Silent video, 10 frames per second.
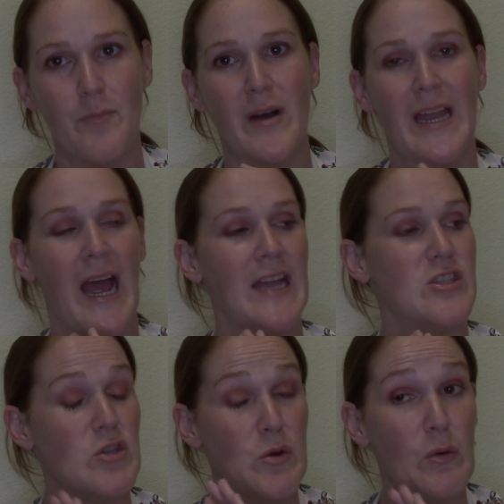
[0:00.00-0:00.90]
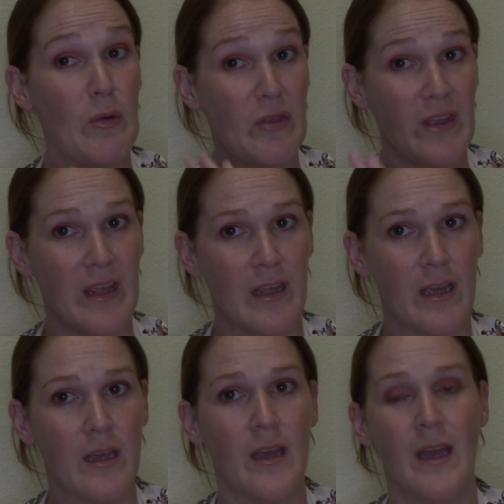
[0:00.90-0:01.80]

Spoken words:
But I do think